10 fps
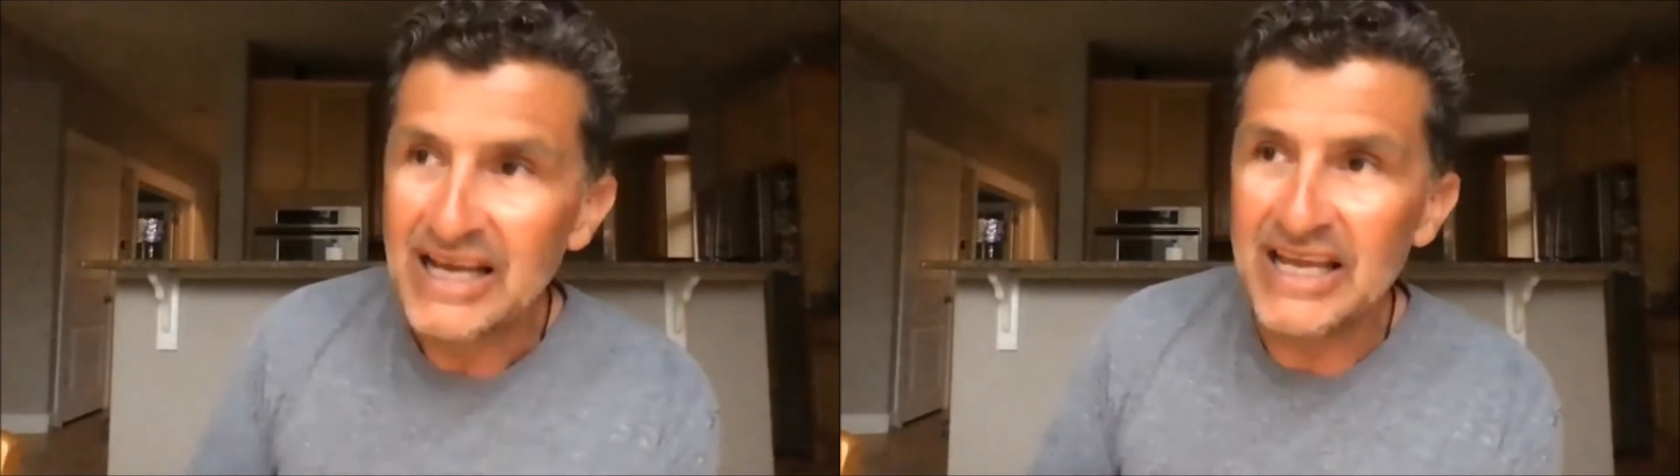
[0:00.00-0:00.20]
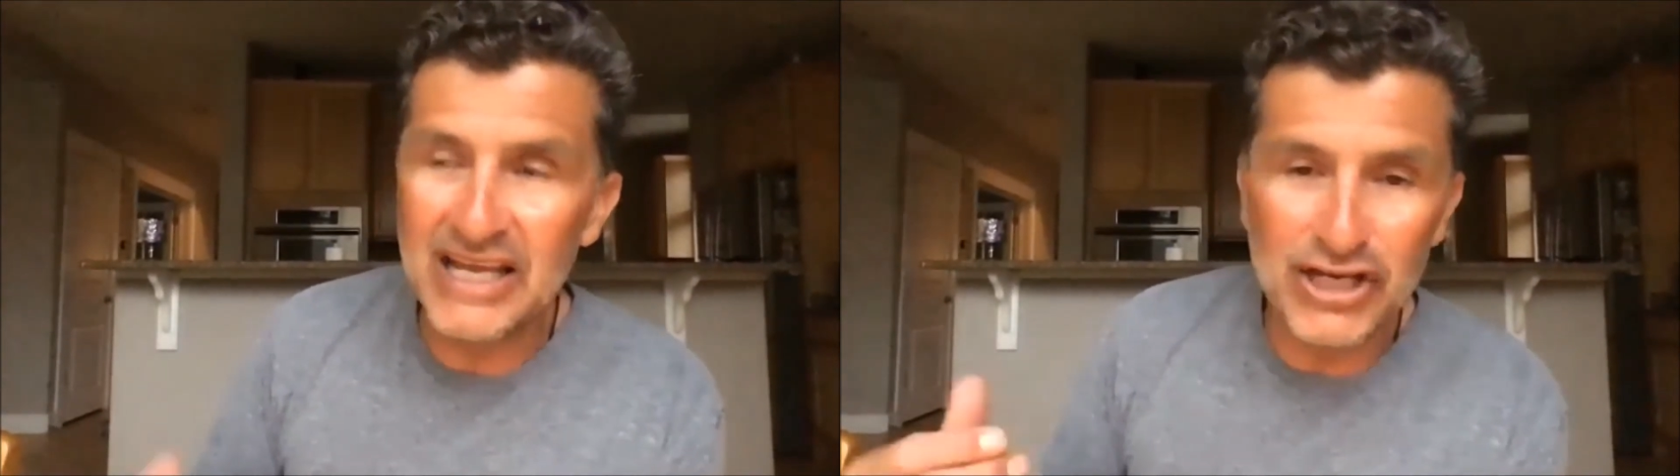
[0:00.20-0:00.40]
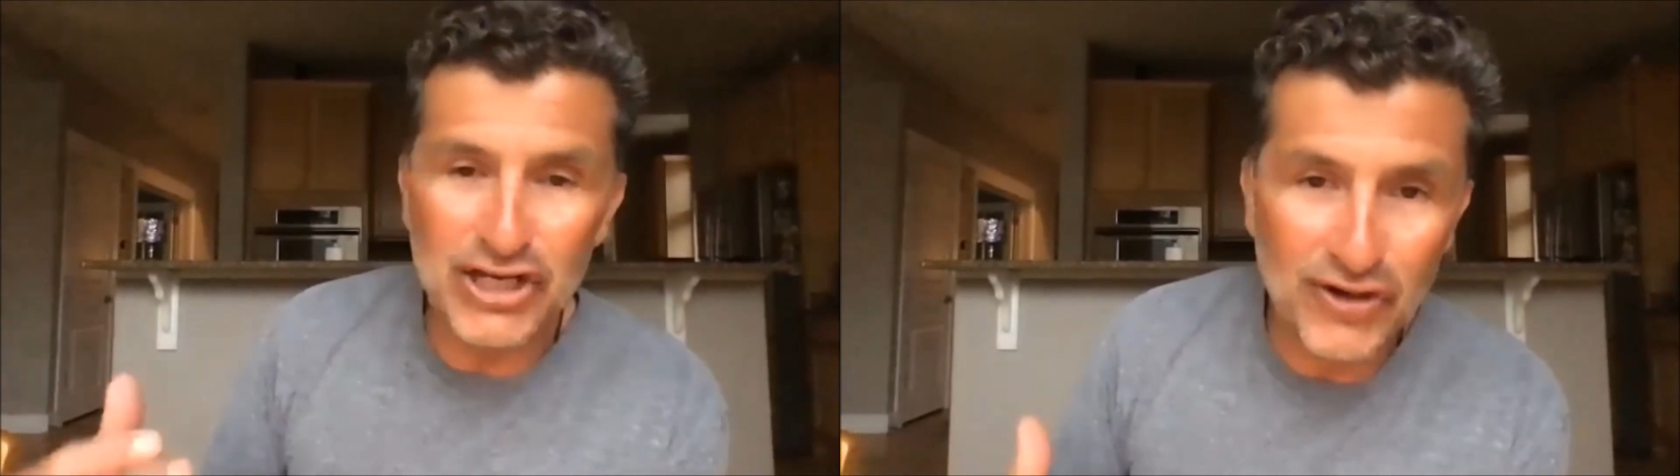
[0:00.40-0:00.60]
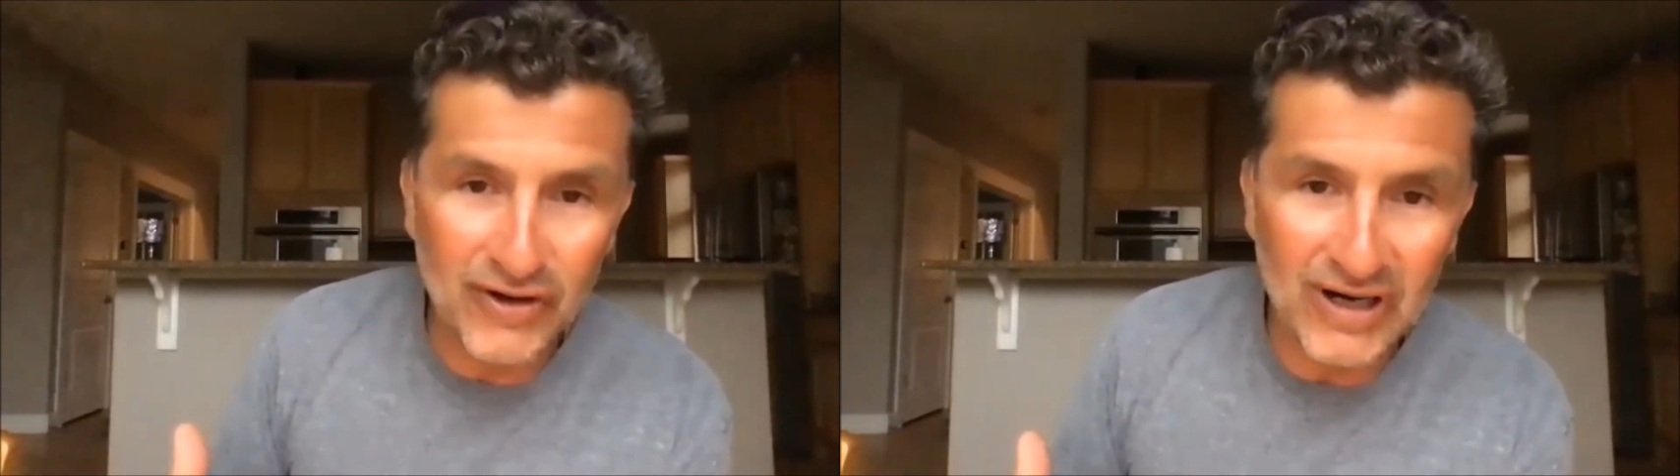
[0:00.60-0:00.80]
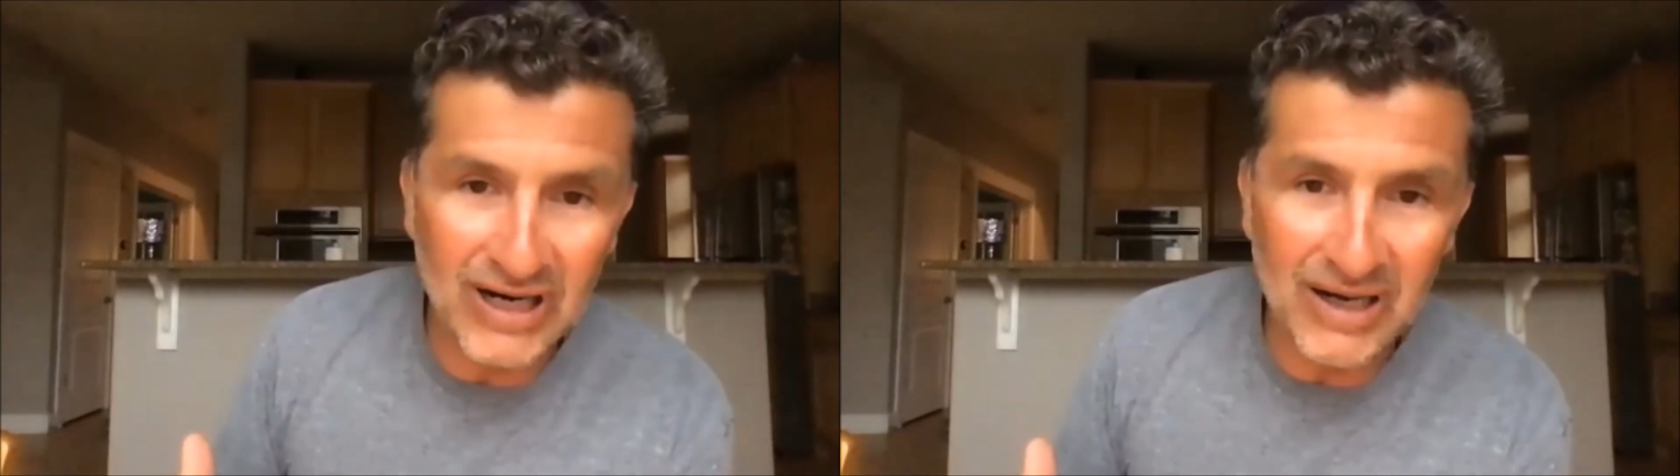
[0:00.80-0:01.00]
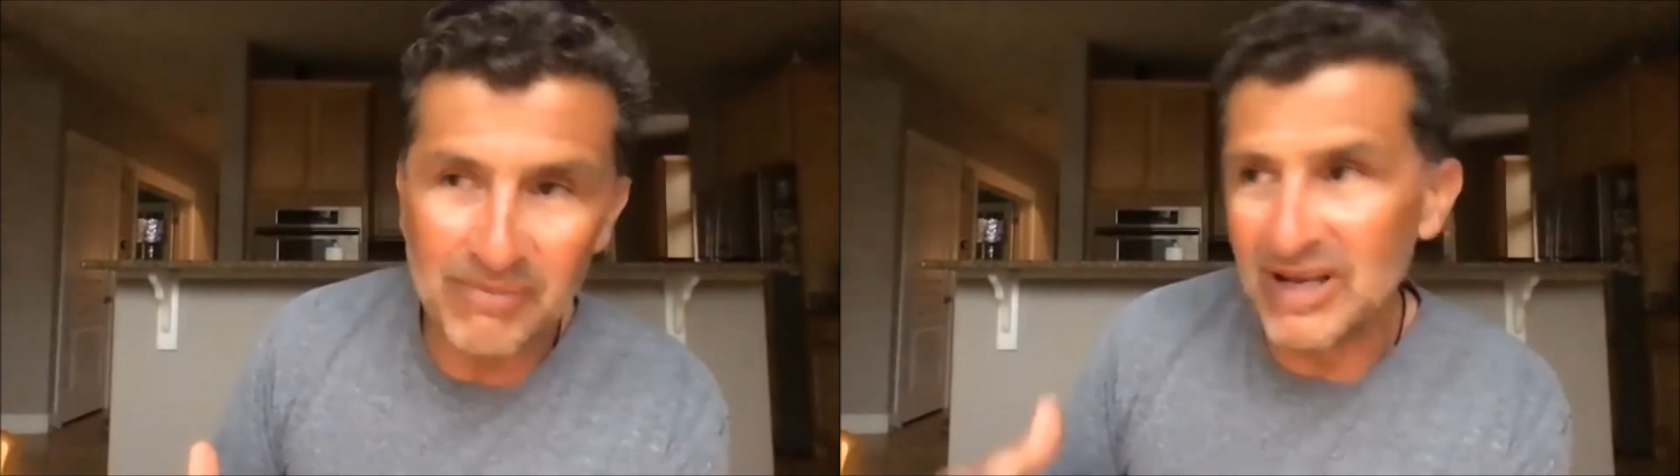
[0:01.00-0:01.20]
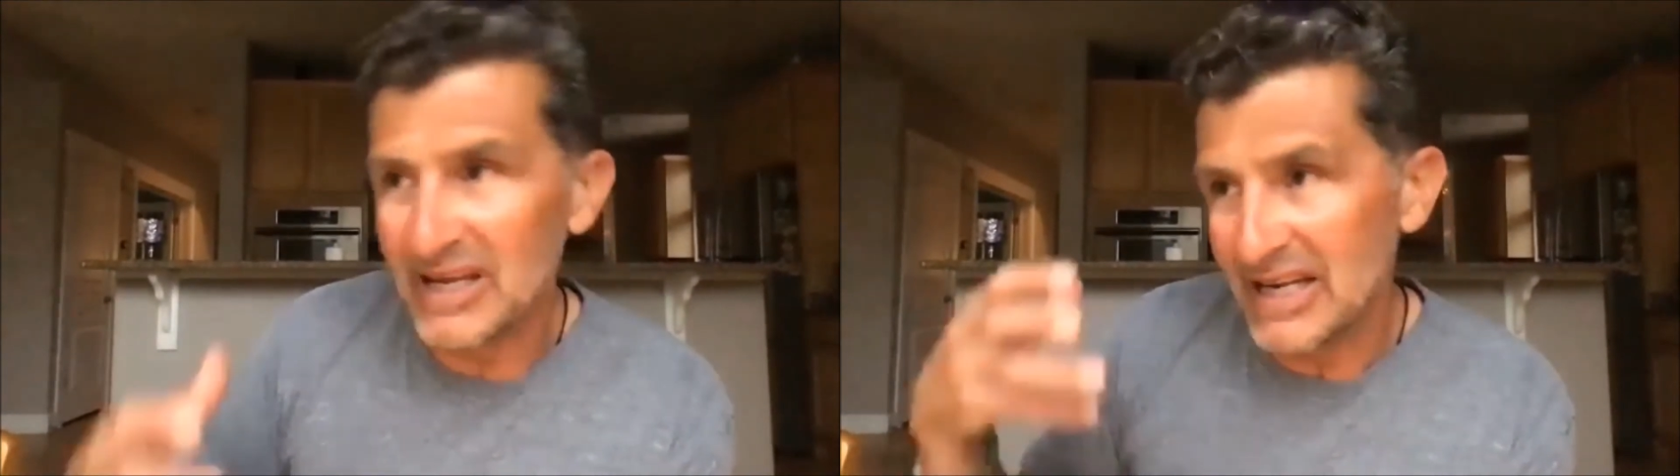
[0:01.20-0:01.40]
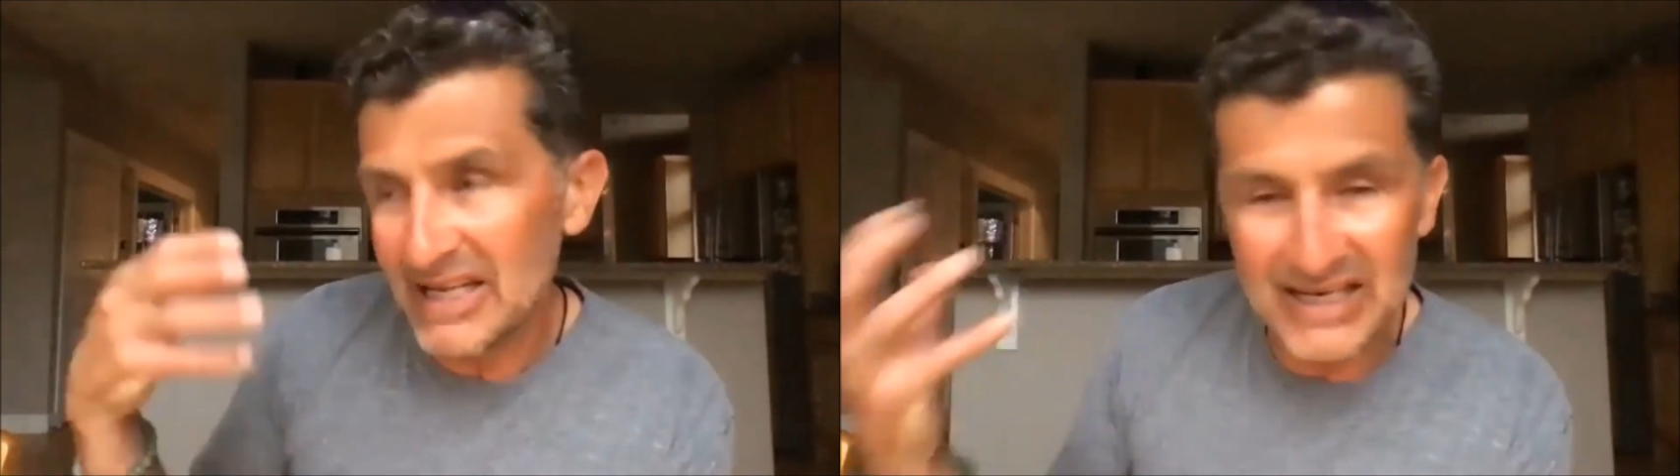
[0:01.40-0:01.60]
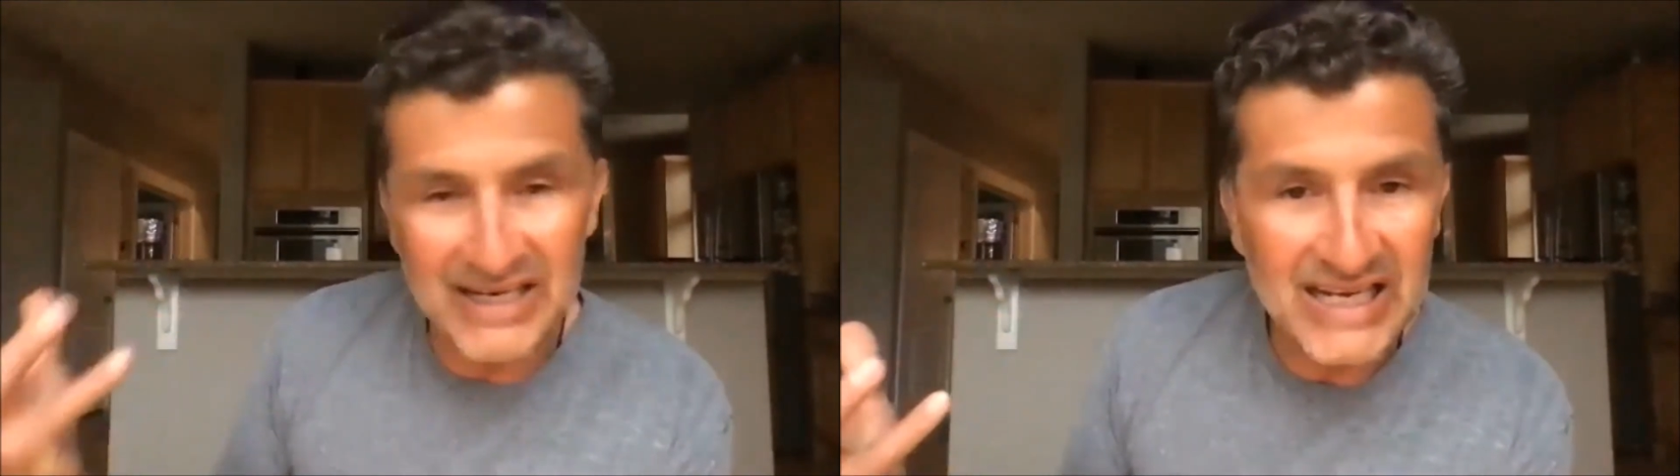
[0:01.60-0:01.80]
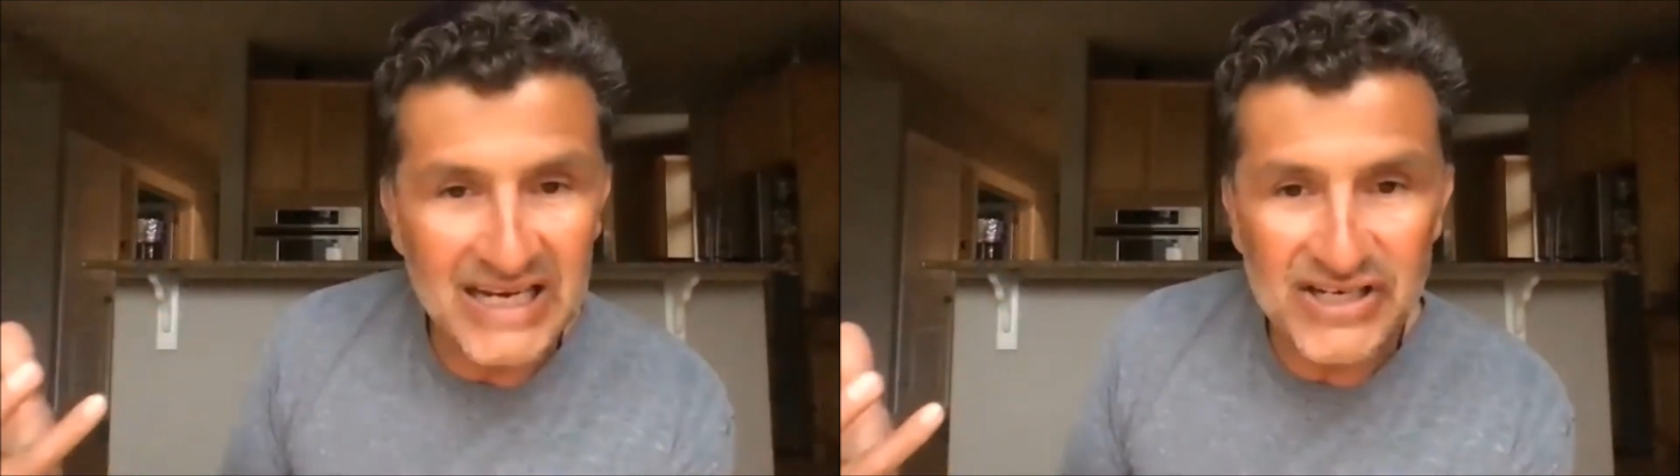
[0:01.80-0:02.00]
in Europe, in
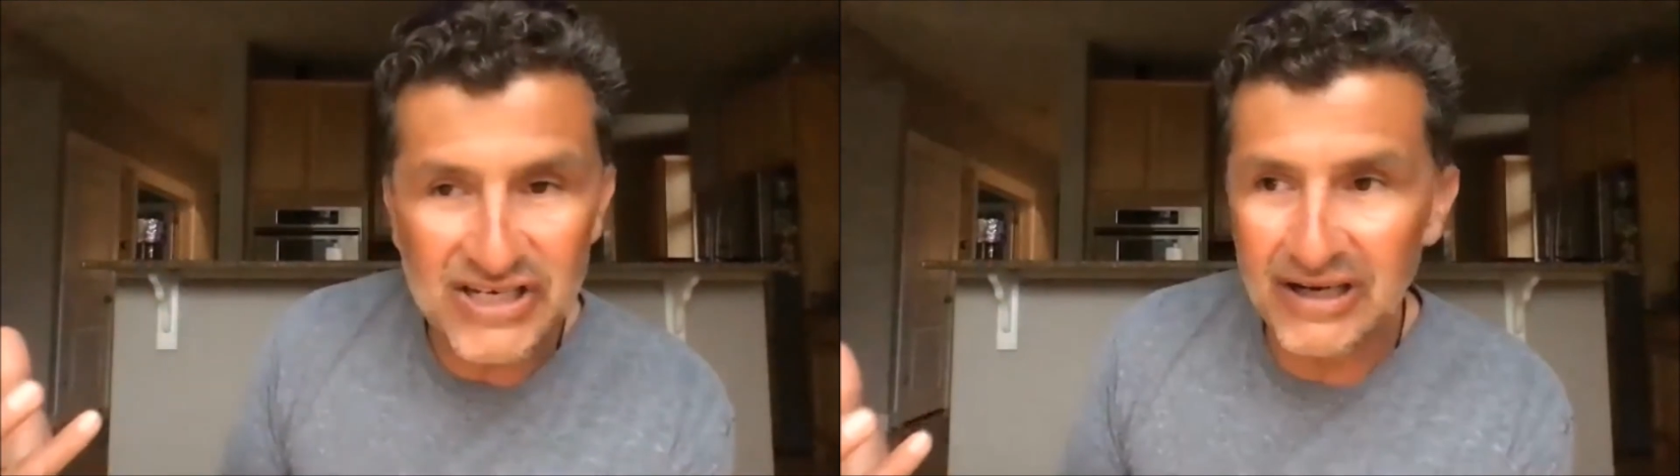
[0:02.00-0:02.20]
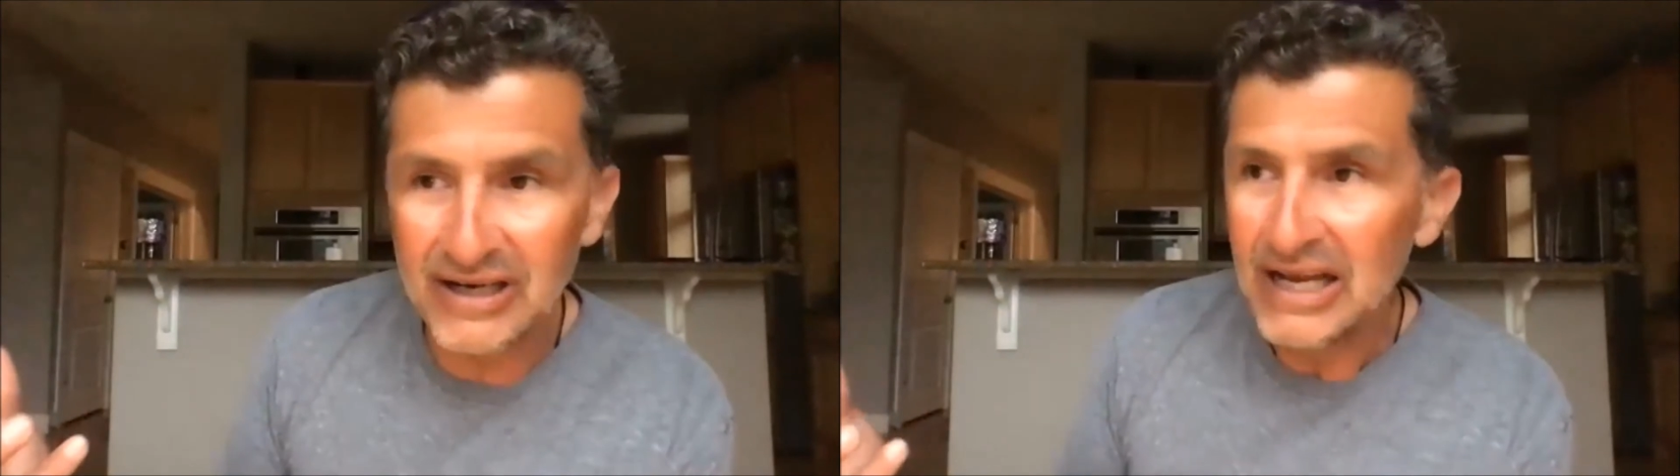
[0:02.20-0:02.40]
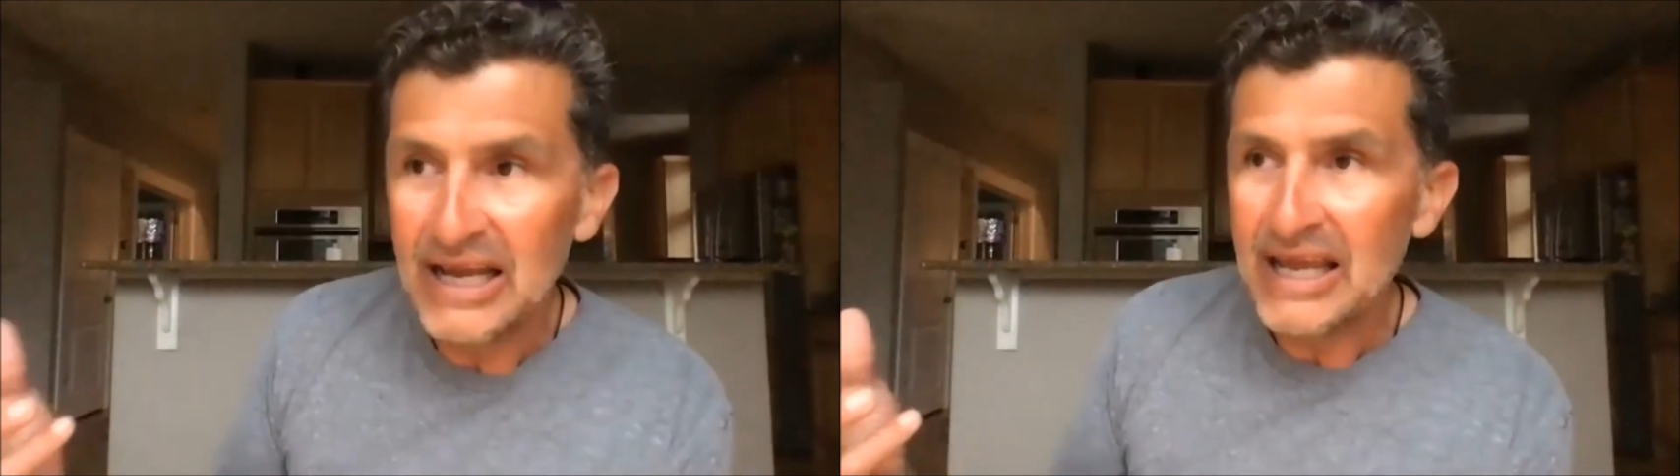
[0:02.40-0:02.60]
Indonesia.